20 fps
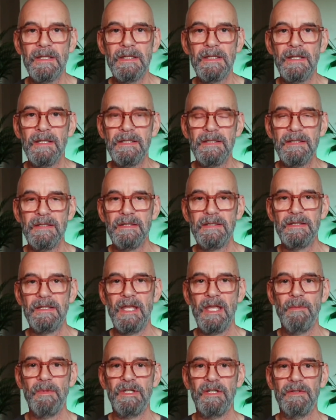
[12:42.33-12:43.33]
Nice and
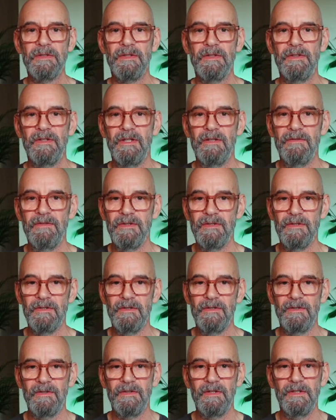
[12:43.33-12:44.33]
stable on the surface
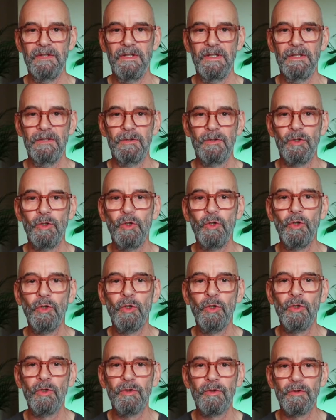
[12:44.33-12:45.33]
that you're sitting,
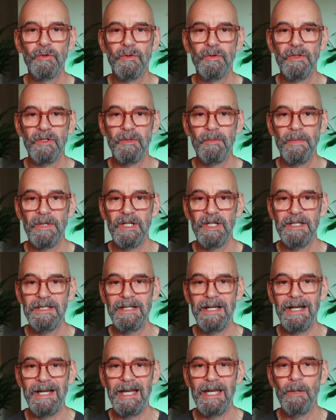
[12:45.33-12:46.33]
tall through the
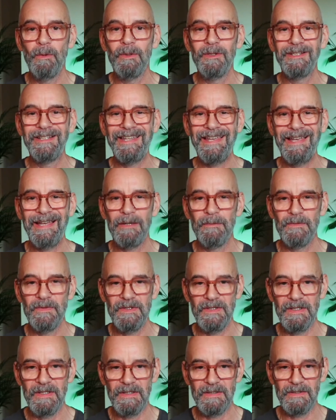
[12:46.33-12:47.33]
spine. I will
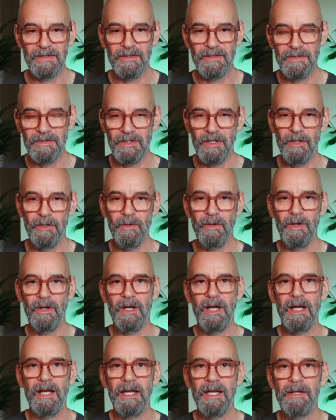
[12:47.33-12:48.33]
count it. So
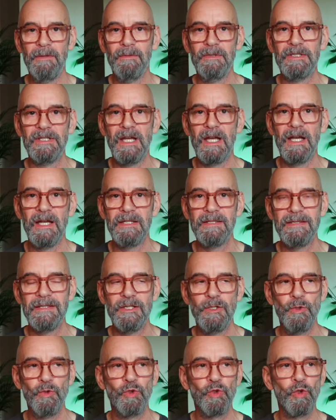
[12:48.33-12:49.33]
I would
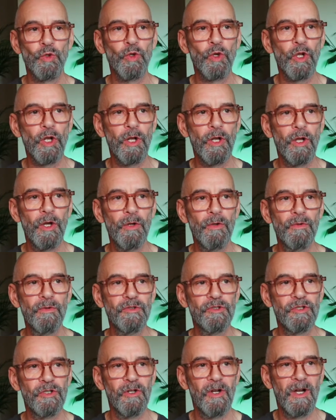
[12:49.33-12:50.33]
ask you to
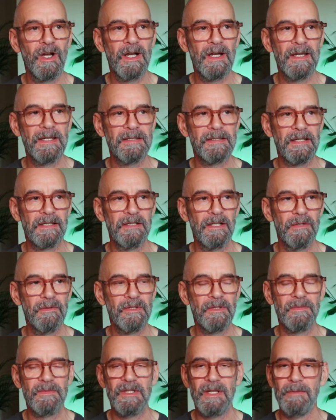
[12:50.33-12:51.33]
close your eyes. I know
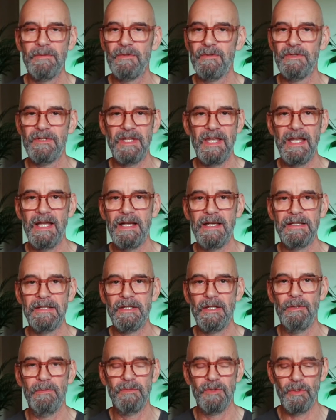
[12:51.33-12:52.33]
sometimes we'll say eyes
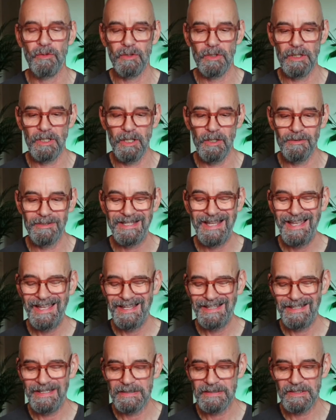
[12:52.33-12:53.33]
open or closed.
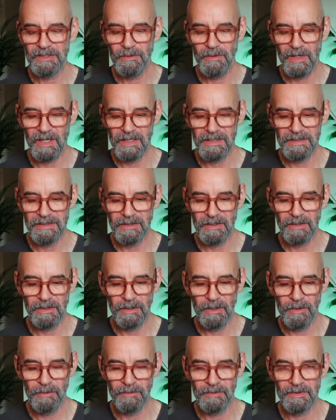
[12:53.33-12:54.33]
Let's do eyes
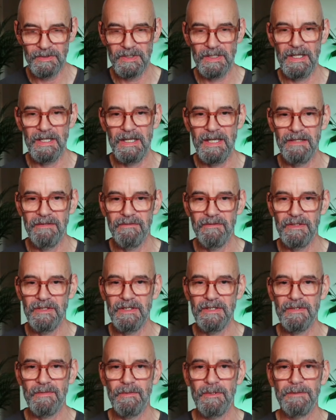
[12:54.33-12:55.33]
closed again for
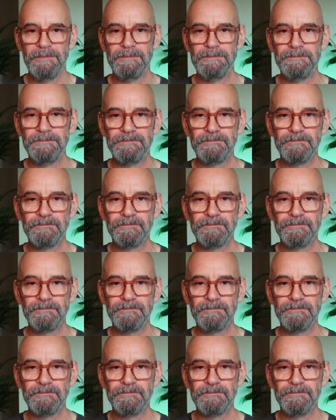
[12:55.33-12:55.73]
this one.